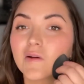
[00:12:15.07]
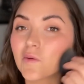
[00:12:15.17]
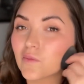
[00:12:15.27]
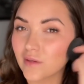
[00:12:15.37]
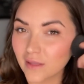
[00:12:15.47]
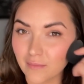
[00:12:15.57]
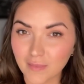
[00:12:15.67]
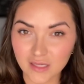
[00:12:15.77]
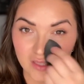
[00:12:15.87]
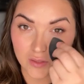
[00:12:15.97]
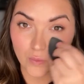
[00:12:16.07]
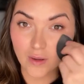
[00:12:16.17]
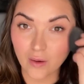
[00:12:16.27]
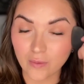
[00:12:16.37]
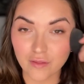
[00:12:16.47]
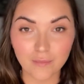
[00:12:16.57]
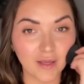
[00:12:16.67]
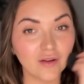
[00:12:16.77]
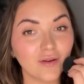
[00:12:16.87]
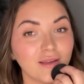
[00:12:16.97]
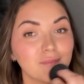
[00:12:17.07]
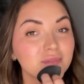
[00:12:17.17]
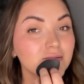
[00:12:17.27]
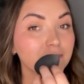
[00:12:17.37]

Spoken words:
really meshed well with my creams.